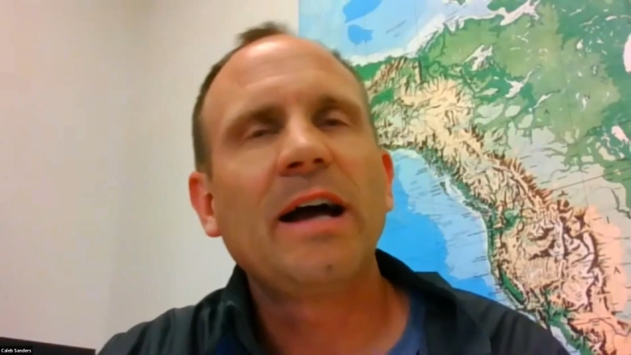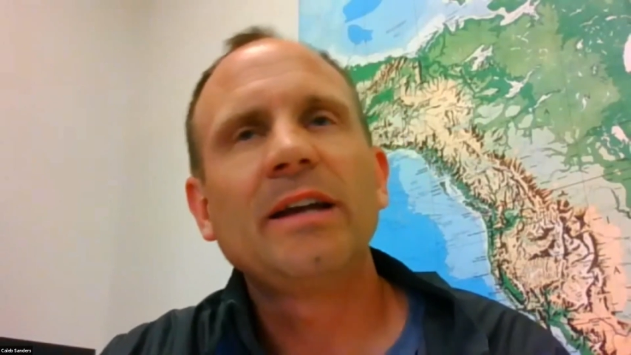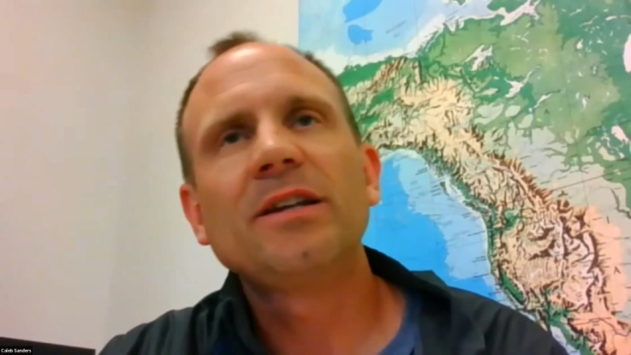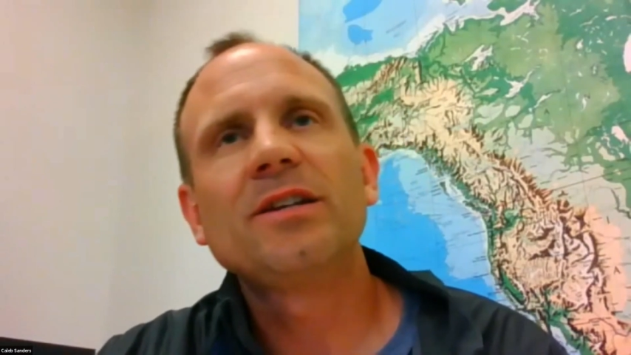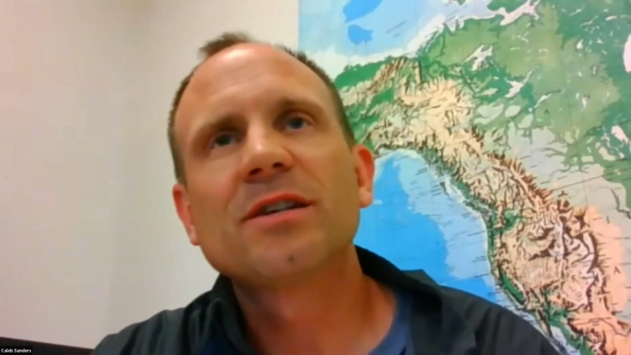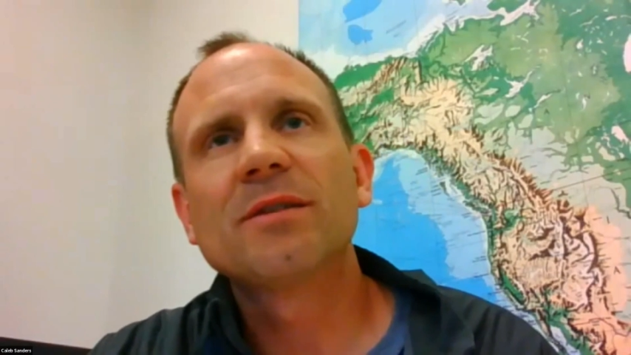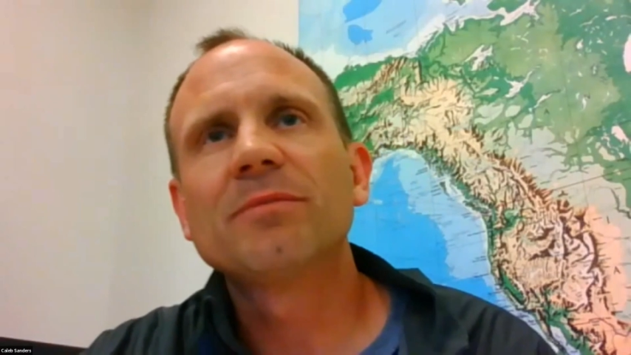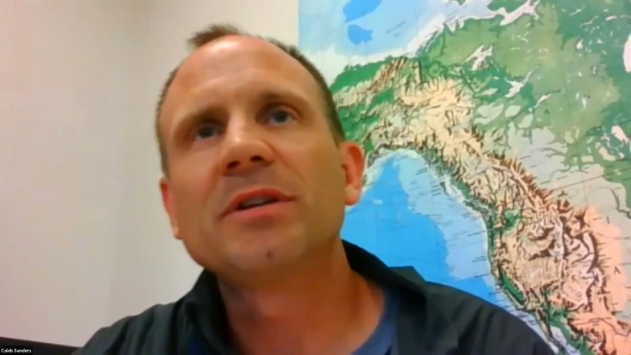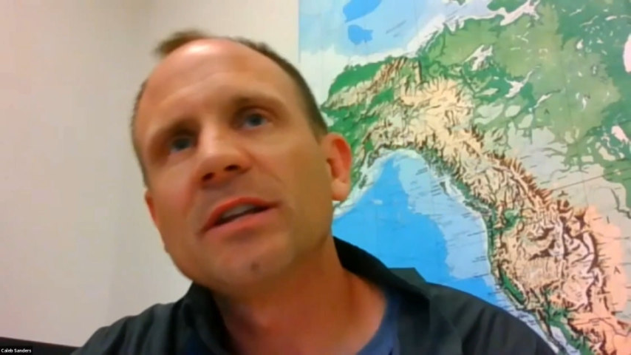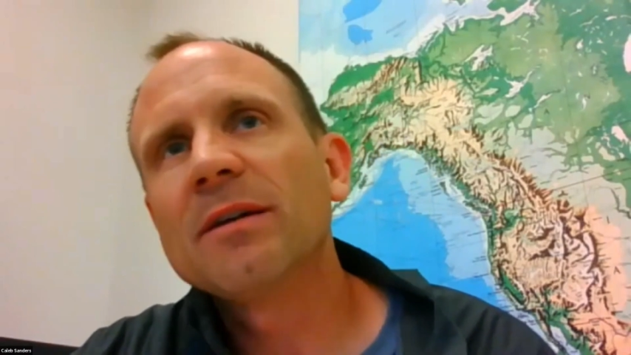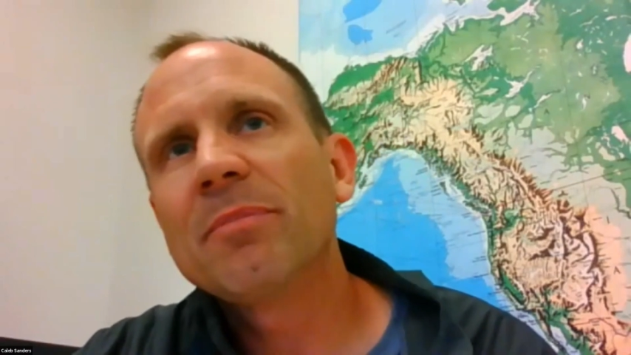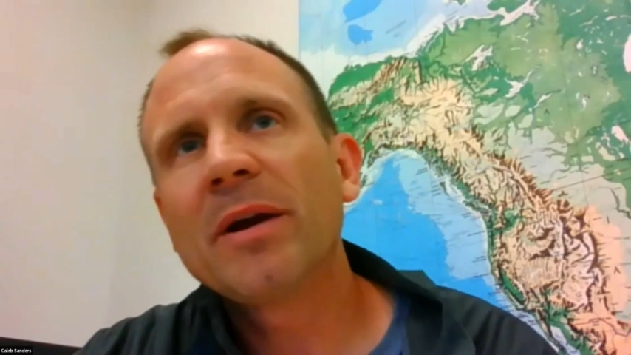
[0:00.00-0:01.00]
I need
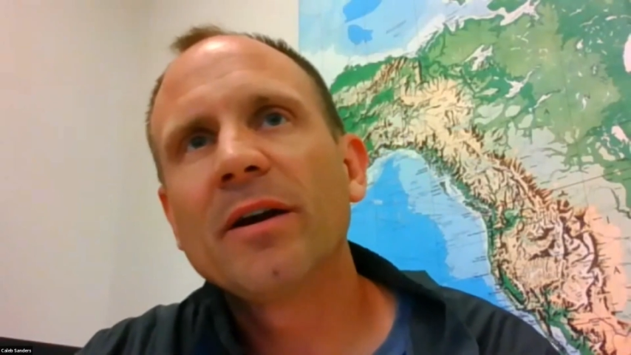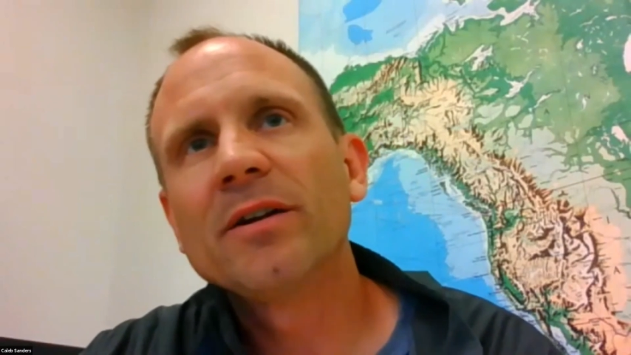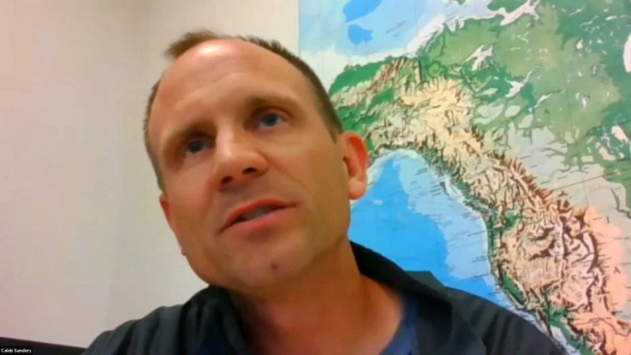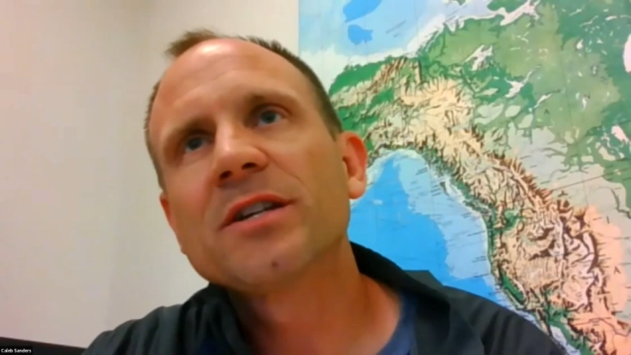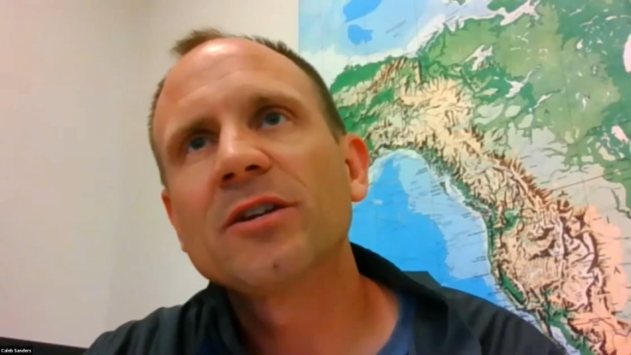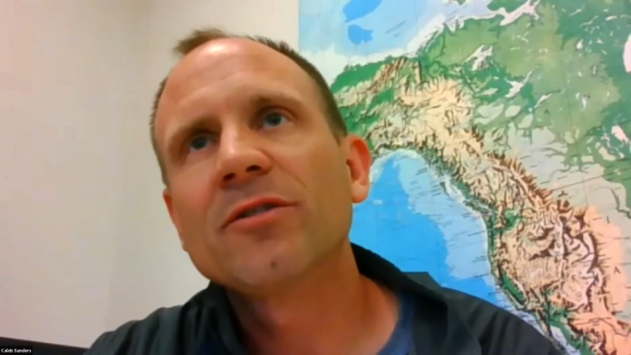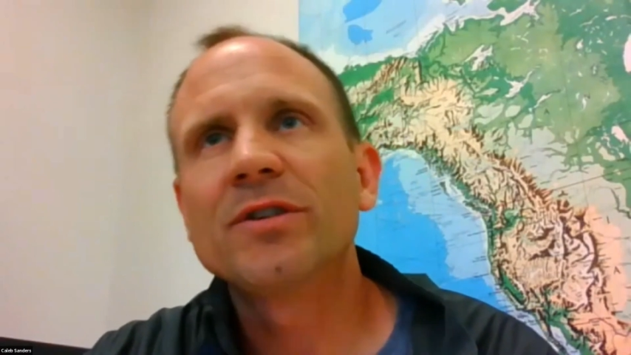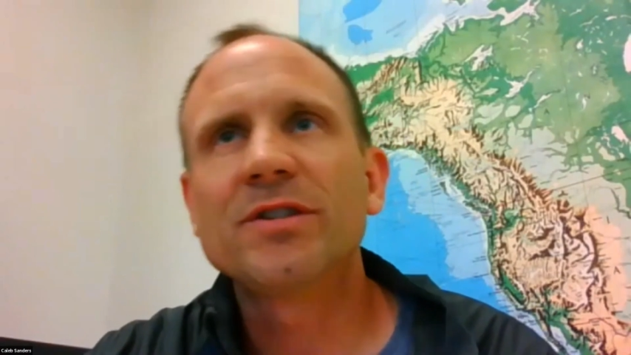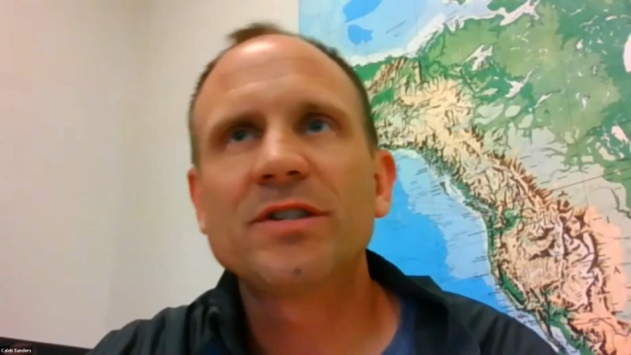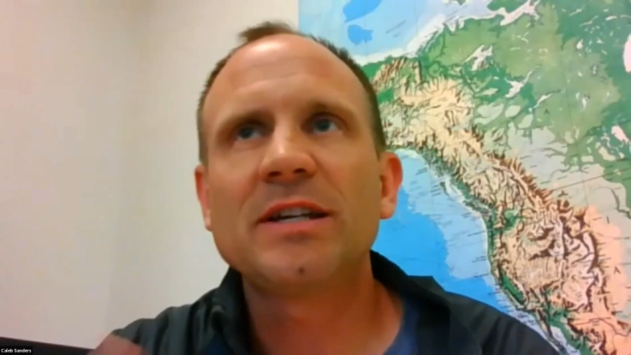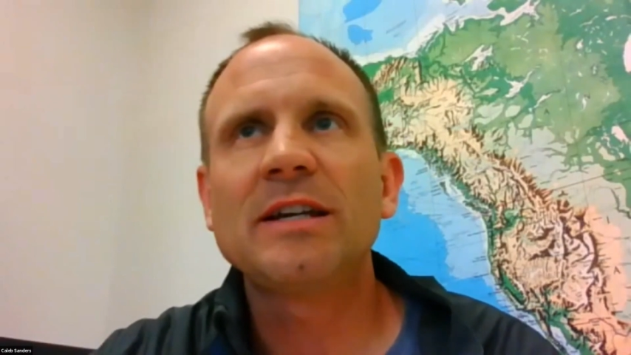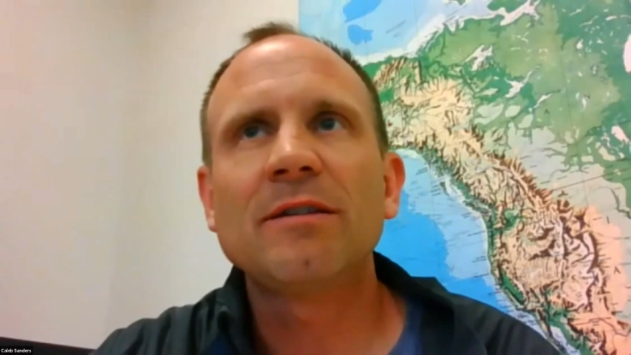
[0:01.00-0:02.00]
something that parents can
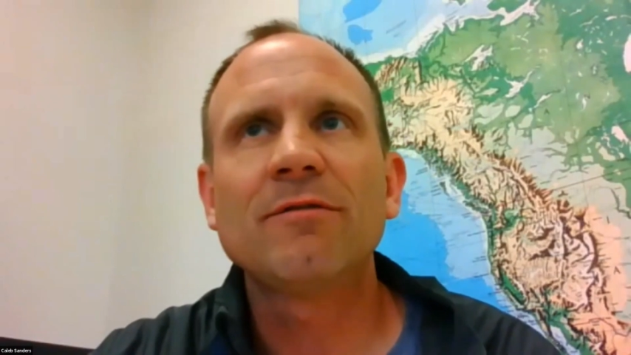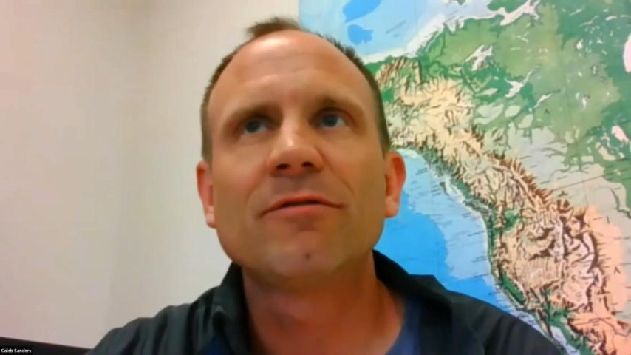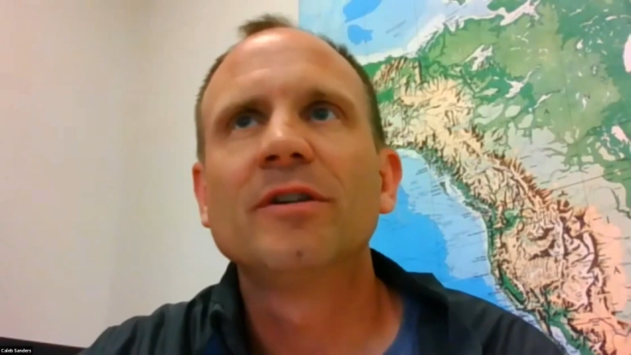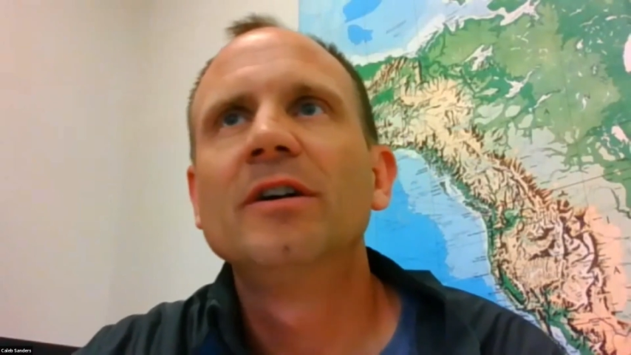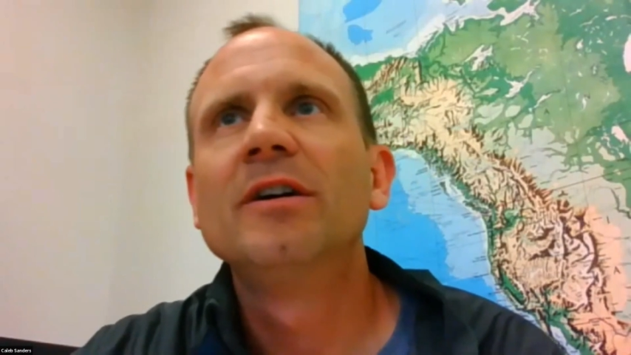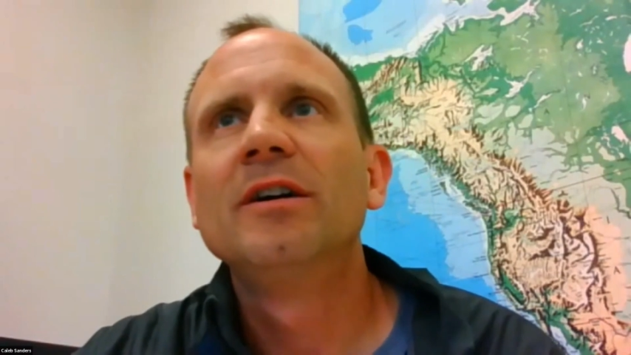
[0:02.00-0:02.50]
receive,